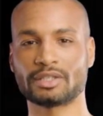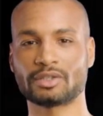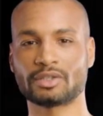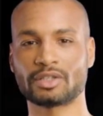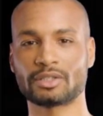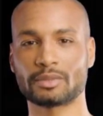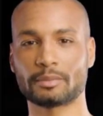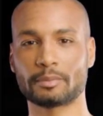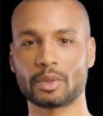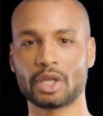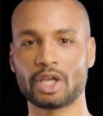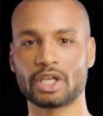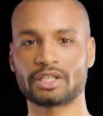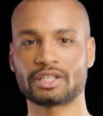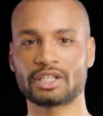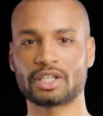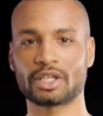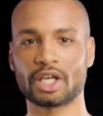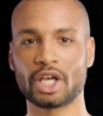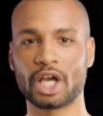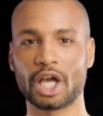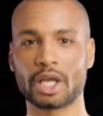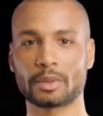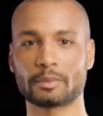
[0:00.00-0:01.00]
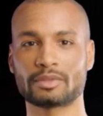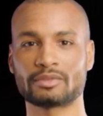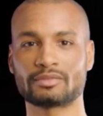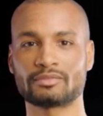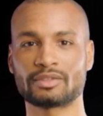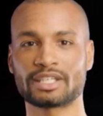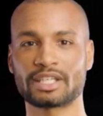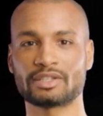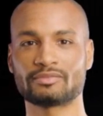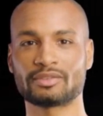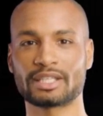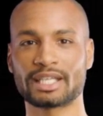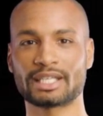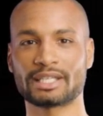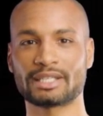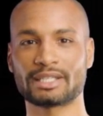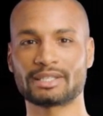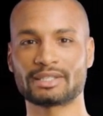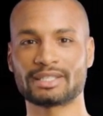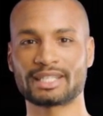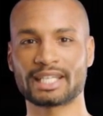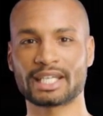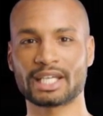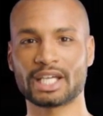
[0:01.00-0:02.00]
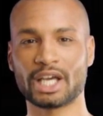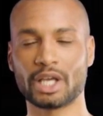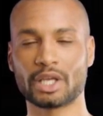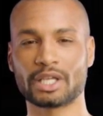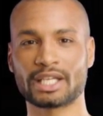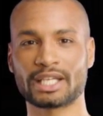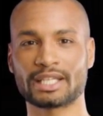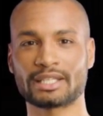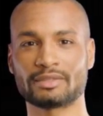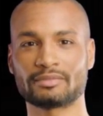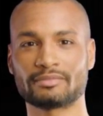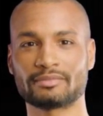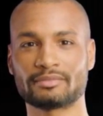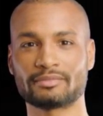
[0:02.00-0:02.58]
with the power of OMNI 5-axis technology?